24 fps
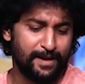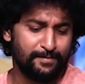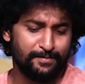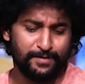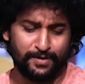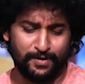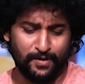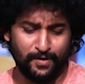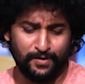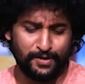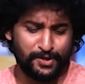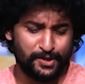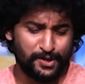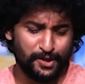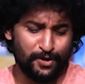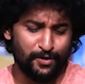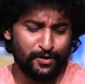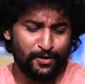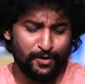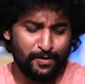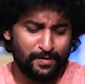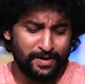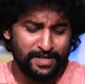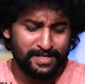similar. sure
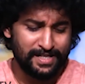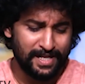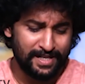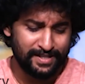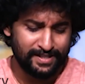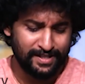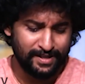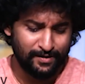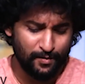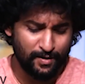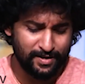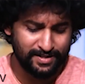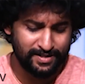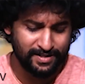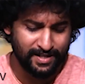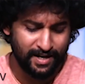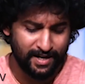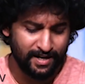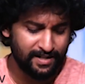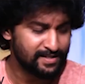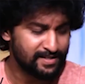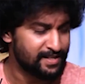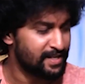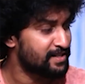nobody's asking what is
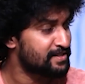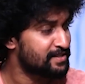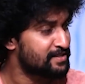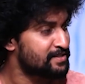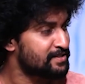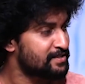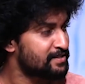Nani's age.